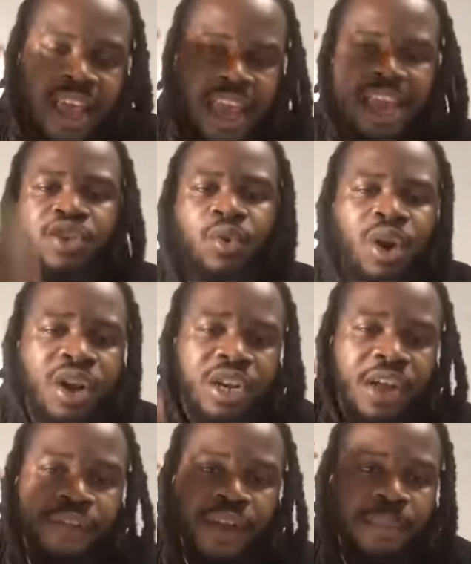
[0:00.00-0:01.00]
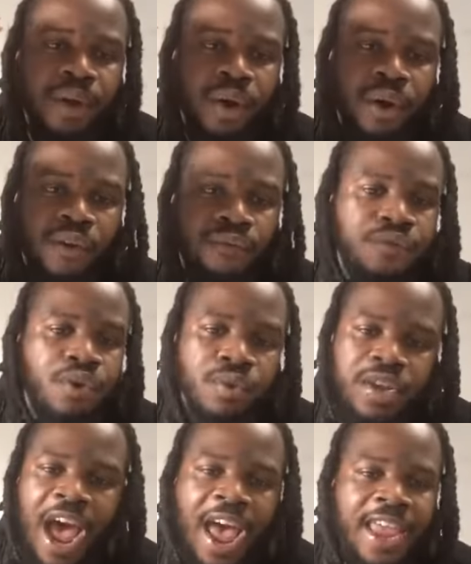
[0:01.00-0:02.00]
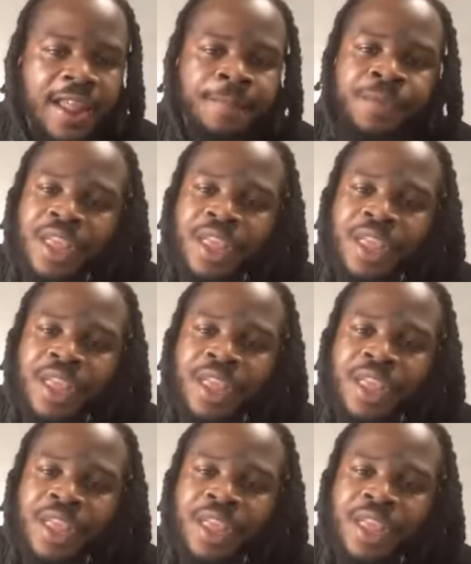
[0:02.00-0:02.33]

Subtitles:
and you are nothing but on a fruit diet,